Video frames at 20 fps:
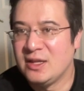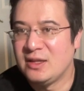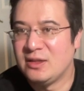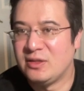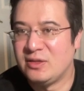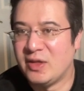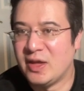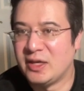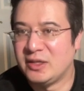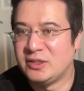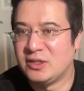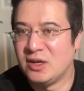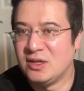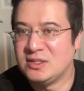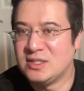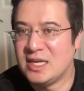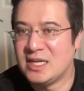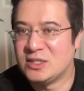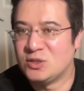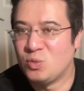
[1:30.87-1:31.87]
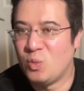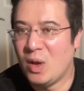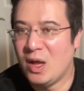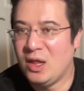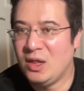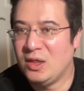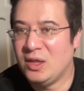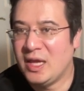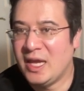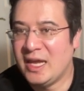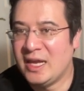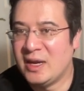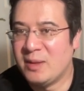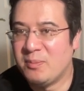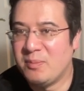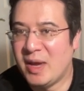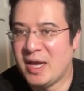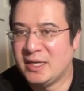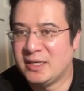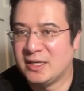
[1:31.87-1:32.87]
that does as well in a
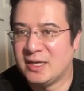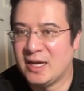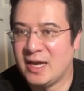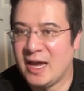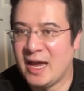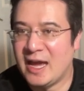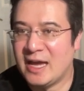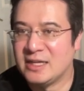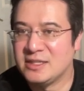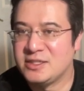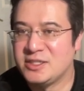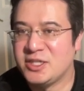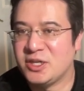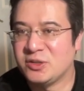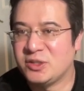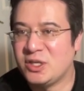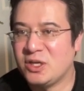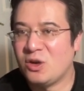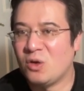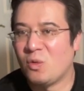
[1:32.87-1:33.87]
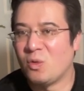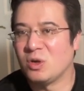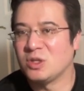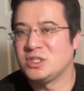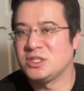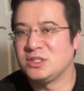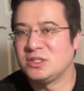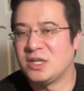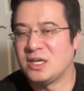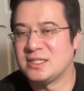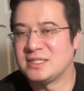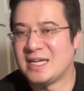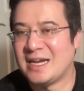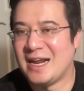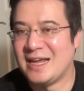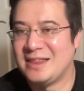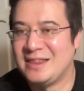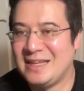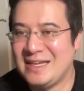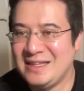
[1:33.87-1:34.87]
meta as Giratina Origin does. And
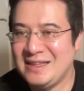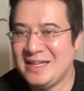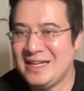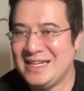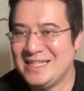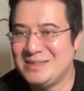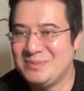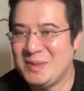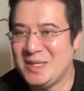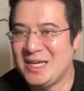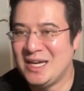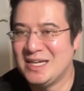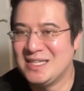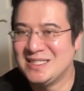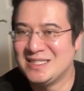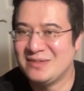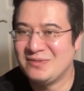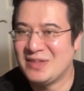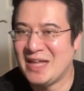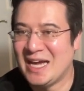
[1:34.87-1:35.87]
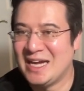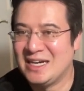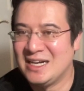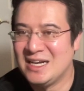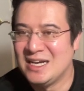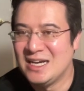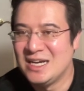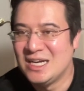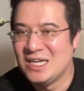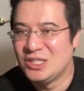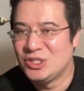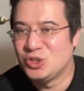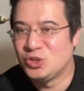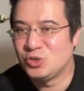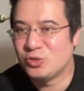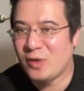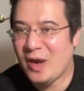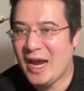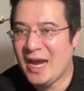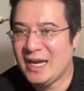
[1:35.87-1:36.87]
I think that it's because of that
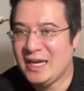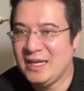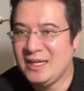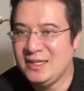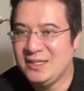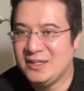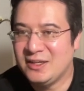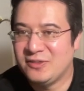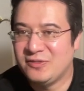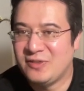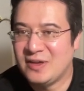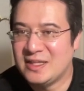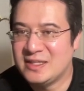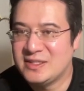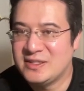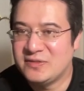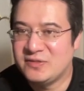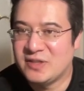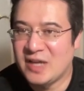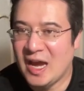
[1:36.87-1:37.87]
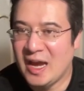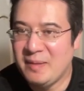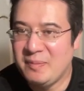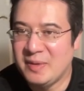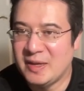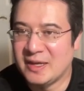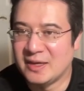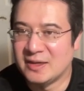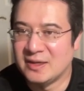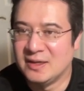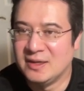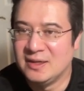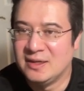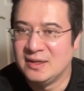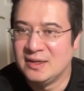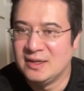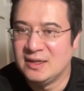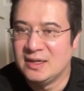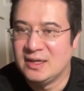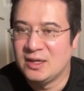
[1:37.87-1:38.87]
dragon defensive typing
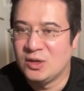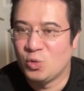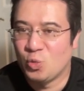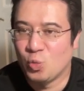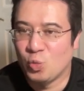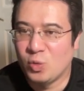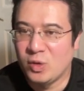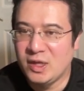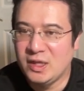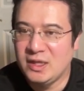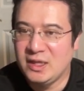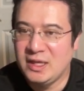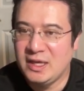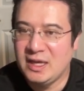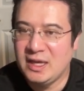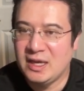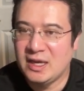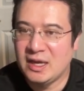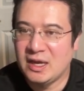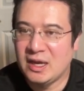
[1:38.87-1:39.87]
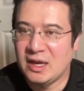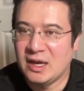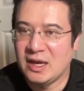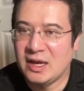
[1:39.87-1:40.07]
really